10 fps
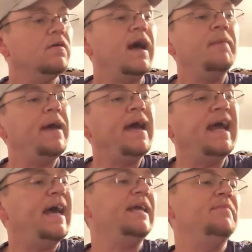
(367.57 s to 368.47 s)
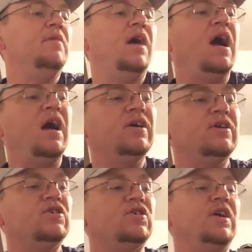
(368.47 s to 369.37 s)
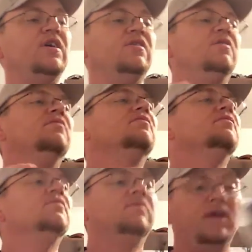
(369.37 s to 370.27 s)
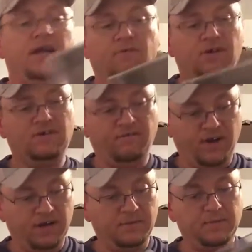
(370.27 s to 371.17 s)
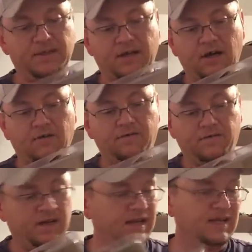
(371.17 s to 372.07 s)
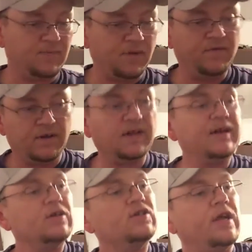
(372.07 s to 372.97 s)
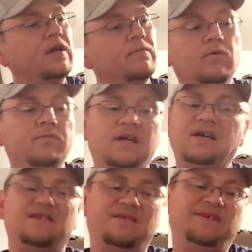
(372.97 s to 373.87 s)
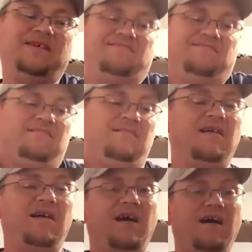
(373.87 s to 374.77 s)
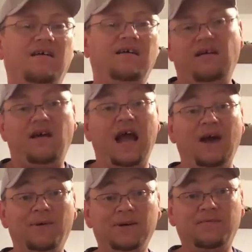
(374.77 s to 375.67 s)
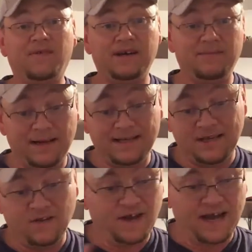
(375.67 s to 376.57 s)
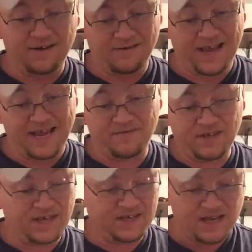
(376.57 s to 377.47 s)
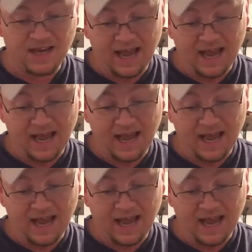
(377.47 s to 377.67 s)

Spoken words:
Not mad at him. I understand. He wants to find them himself, and that's perfectly understandable because, I mean, I wanted to find them myself. I don't have these.